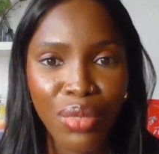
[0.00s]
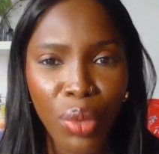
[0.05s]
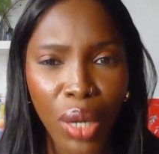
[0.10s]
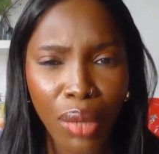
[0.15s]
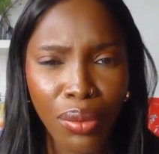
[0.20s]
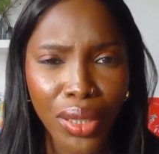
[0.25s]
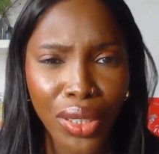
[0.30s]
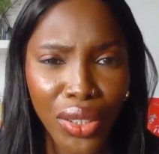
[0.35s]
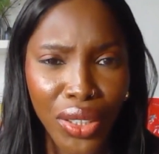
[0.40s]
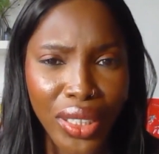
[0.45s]

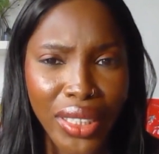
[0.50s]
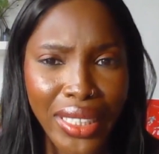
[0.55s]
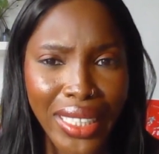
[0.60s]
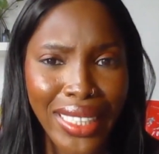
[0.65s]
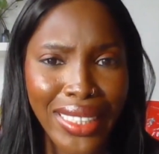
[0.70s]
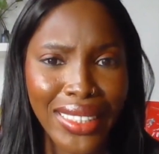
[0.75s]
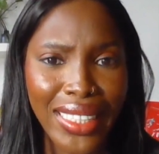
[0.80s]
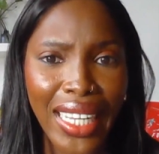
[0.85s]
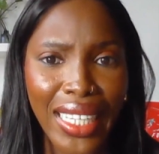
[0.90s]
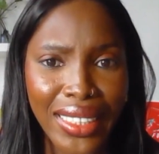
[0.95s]
probably not the
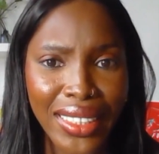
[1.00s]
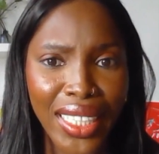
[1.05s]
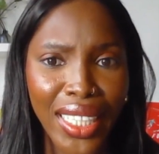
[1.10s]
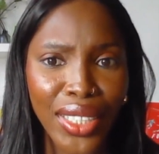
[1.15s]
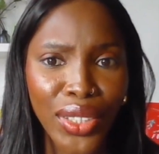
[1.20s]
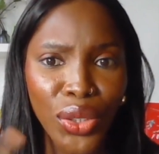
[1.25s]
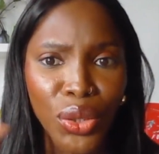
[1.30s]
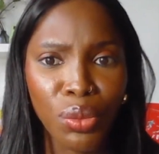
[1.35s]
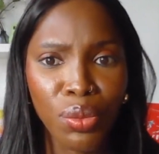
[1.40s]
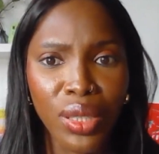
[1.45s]
exact
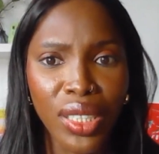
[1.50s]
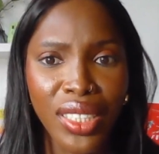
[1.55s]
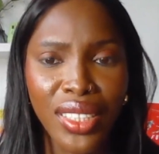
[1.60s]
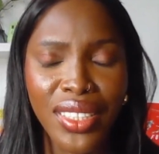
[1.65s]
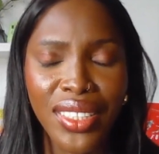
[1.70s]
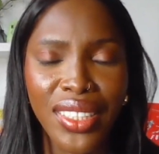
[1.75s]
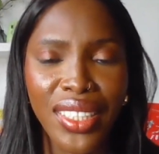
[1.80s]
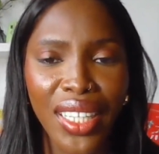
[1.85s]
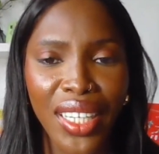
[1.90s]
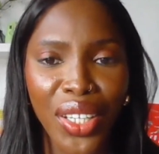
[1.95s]
title.
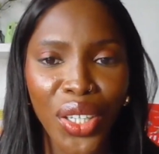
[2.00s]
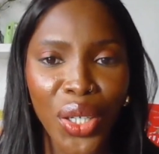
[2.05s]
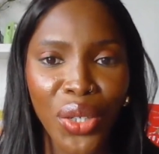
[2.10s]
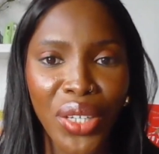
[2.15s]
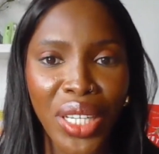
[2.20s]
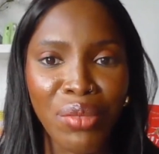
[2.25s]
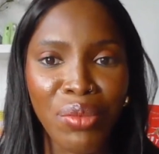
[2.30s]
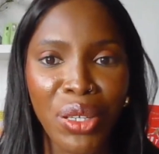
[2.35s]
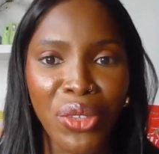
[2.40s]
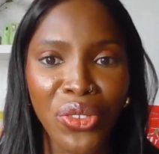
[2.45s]
Please
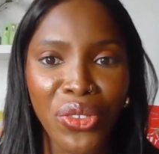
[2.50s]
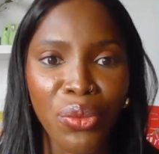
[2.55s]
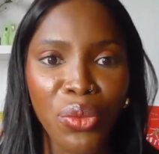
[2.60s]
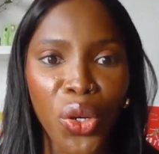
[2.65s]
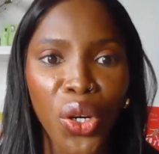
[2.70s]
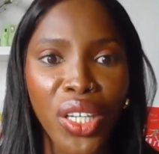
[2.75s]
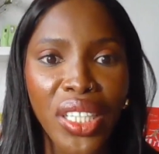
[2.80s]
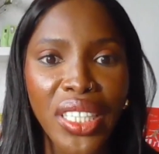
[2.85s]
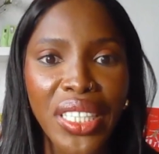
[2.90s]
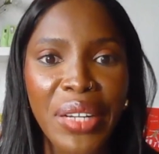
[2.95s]
correct me if I'm
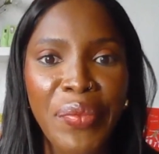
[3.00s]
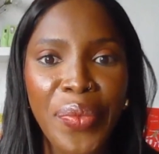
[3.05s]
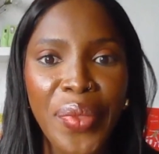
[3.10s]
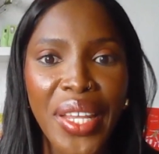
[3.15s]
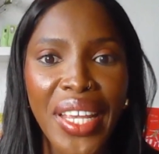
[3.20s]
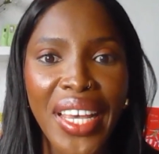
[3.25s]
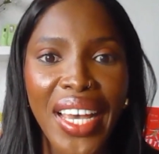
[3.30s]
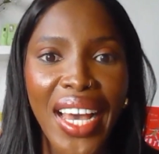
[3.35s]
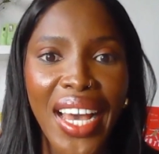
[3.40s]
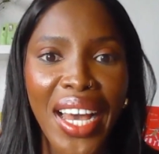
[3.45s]
wrong.
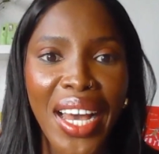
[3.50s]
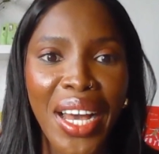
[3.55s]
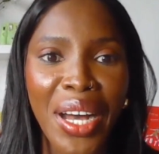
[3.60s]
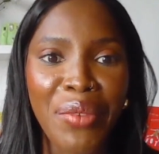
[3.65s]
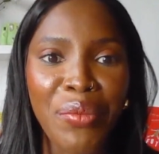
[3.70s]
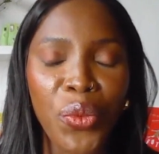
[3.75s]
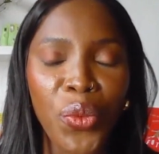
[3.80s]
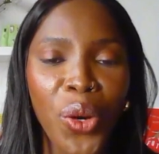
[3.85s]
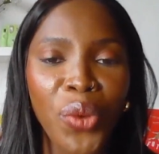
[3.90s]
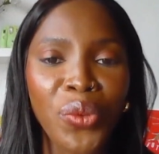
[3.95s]

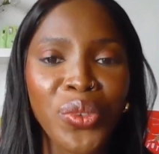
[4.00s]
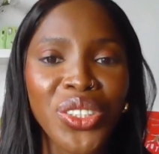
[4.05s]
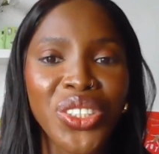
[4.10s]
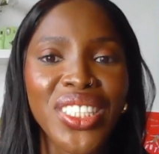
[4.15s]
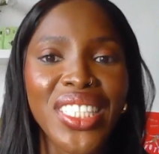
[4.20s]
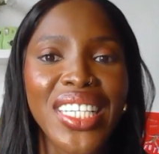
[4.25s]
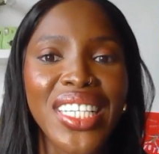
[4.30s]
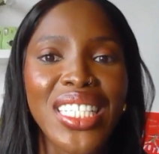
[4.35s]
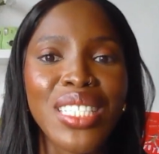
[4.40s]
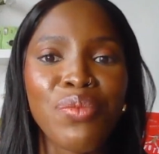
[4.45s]
What would you
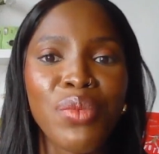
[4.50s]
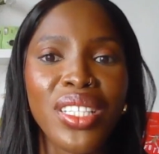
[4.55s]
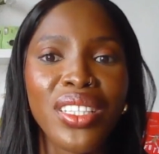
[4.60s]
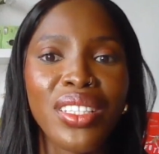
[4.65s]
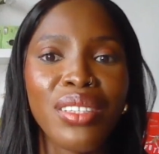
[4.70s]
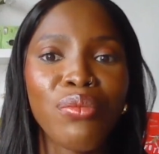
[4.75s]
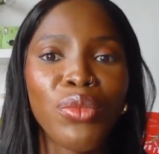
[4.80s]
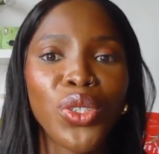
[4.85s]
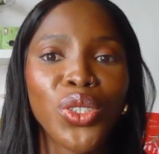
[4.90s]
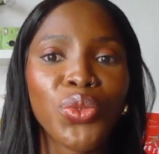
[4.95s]
say has been
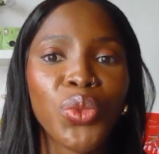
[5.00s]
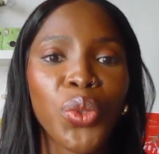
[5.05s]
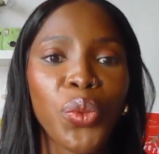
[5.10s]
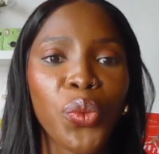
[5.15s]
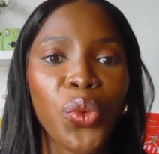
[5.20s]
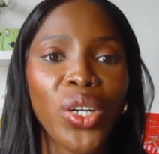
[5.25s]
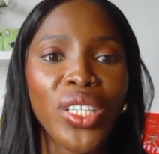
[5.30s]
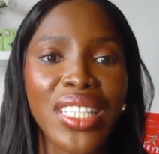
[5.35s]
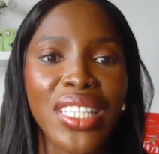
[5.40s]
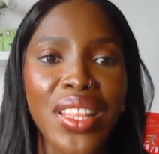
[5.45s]
the most
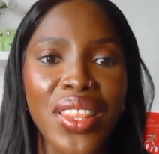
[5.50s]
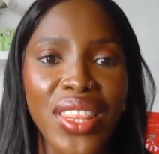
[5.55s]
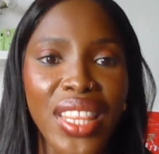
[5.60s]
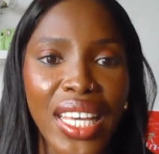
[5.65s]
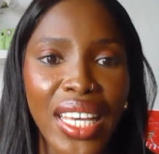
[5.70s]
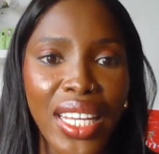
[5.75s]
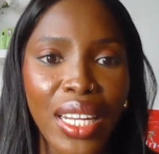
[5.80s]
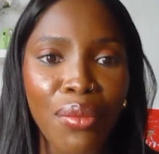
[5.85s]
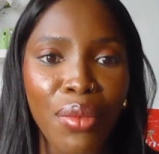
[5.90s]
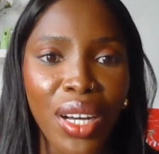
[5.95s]
rewarding
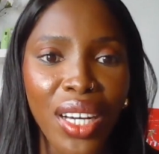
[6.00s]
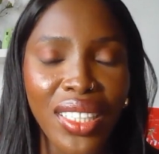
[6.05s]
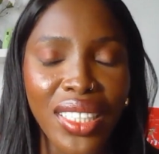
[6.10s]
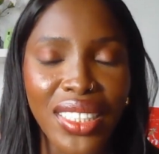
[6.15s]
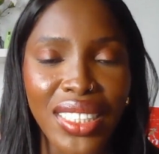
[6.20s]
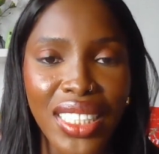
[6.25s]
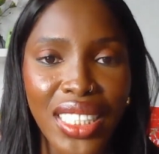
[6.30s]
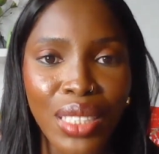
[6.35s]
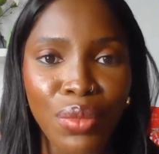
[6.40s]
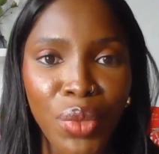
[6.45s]
thing about
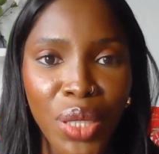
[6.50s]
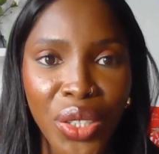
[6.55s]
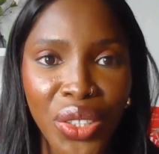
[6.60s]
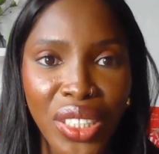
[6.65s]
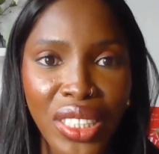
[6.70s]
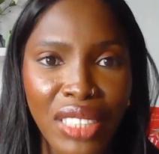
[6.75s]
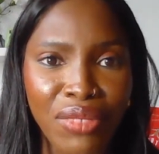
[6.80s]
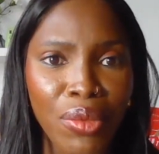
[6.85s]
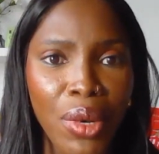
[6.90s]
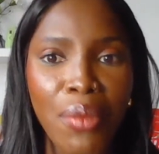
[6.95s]
this
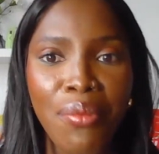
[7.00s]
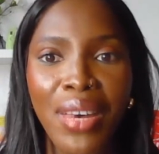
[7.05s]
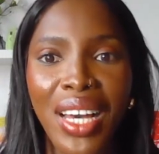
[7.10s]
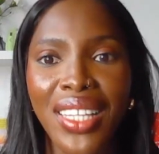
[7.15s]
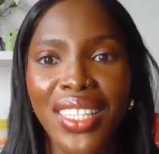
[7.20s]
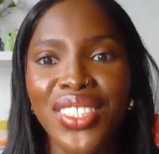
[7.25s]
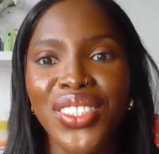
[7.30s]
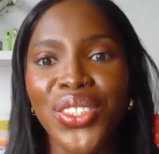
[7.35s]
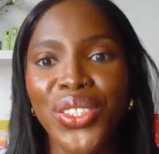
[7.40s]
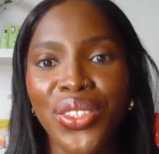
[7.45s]
experience? If my
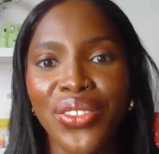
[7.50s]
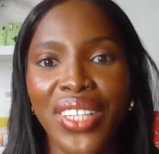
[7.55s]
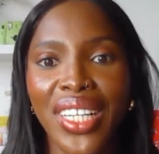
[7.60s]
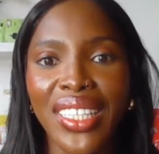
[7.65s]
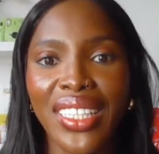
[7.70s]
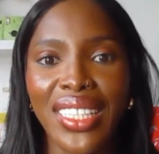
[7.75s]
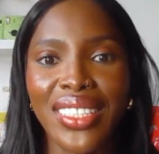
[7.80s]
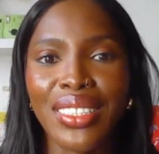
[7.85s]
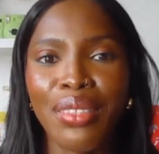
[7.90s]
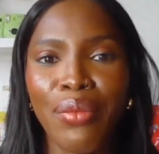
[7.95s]
math is
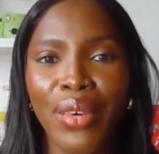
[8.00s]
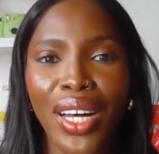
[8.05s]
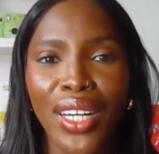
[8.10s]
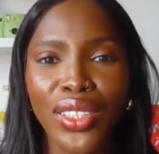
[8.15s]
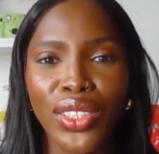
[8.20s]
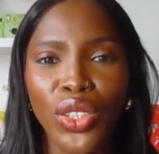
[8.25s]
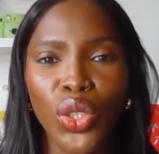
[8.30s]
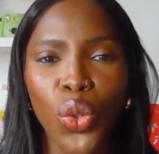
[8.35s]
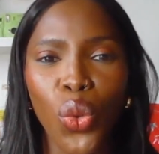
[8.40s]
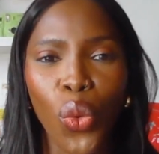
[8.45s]
correct, that's
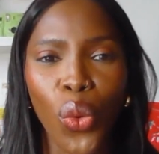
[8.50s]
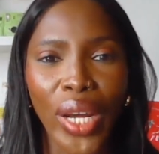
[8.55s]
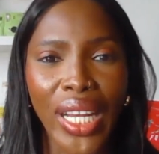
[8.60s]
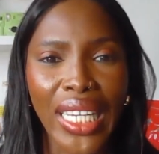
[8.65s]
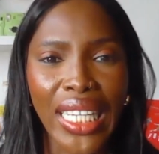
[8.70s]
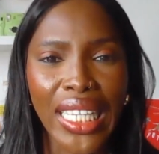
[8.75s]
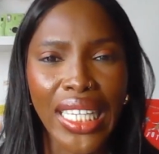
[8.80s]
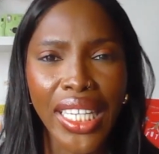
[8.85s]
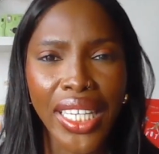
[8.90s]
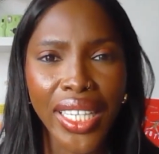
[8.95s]
about
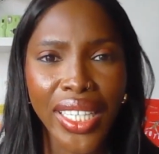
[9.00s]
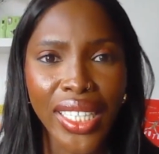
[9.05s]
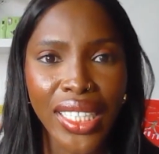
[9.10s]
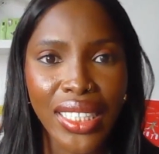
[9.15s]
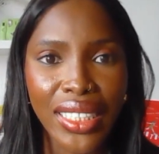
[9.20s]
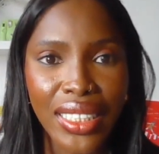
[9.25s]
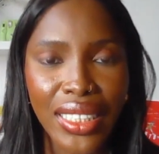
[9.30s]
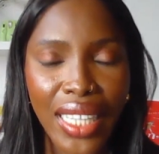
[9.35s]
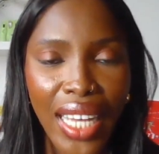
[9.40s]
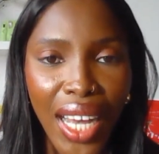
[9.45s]
20 years
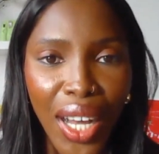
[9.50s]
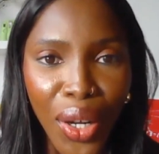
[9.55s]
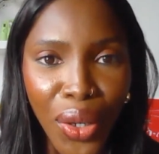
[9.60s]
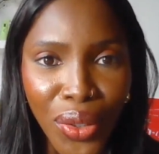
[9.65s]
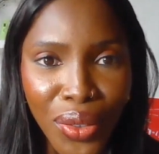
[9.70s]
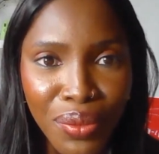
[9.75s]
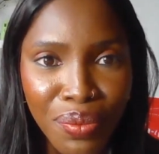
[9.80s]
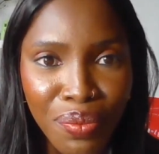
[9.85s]
now.